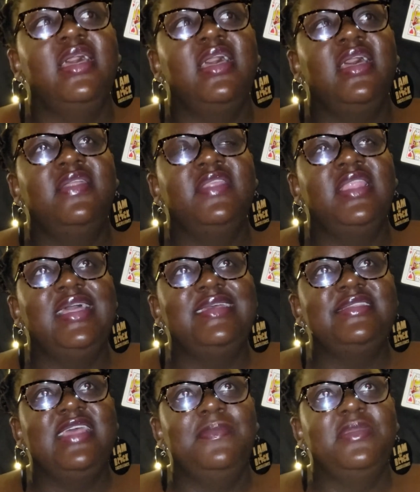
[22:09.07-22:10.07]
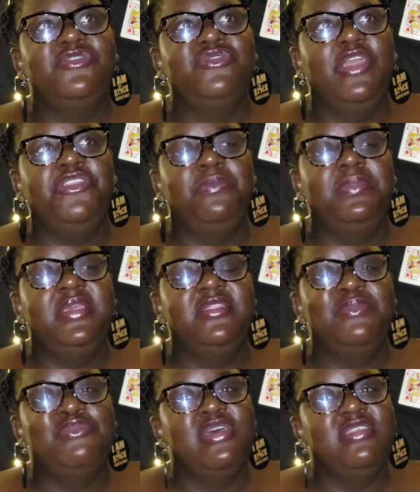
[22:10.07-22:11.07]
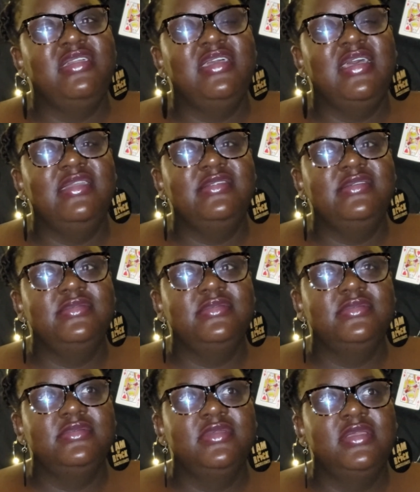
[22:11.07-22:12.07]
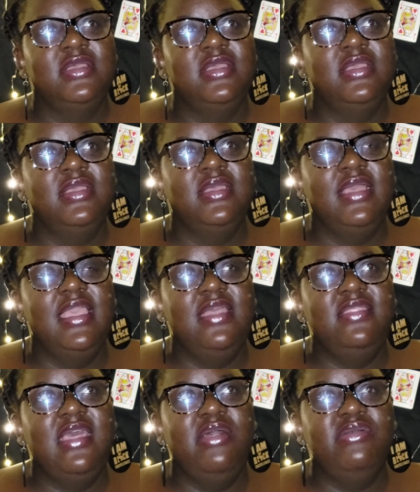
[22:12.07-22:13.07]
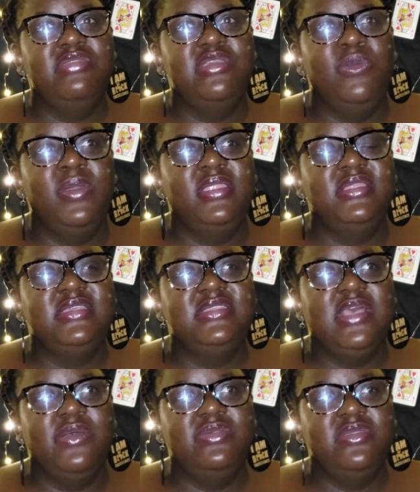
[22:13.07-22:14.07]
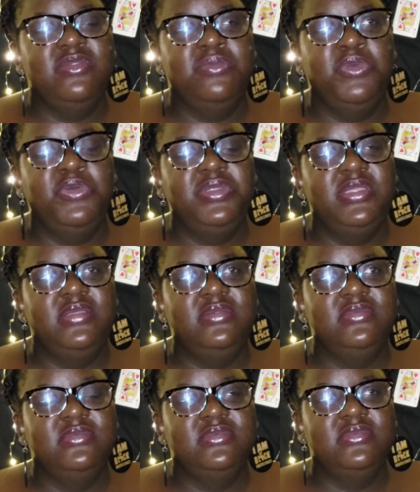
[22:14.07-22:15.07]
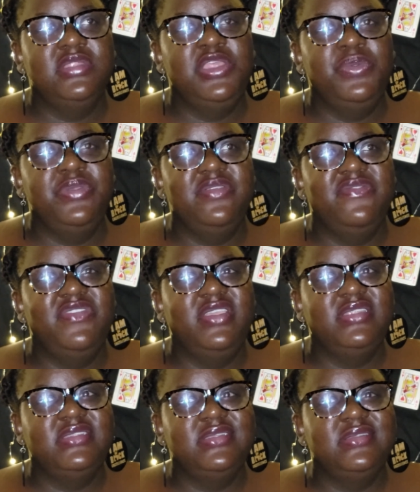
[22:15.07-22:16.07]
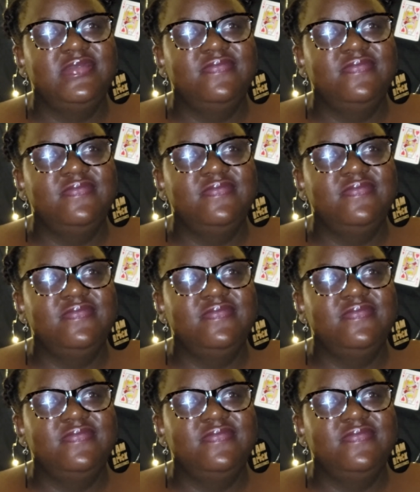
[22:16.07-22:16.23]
and the last time he tried to play the brother card. He had the LC one at his house in the morning and he was evicted.